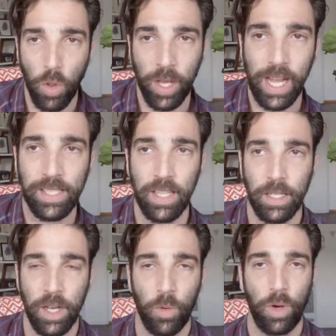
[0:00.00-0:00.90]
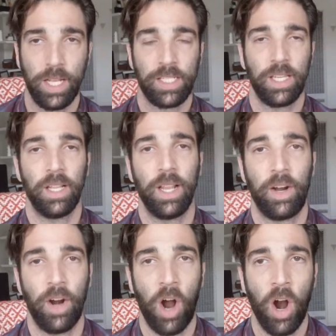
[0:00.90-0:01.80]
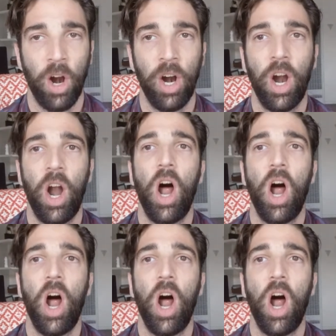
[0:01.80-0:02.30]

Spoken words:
You can't see the tongue when I say the letter R.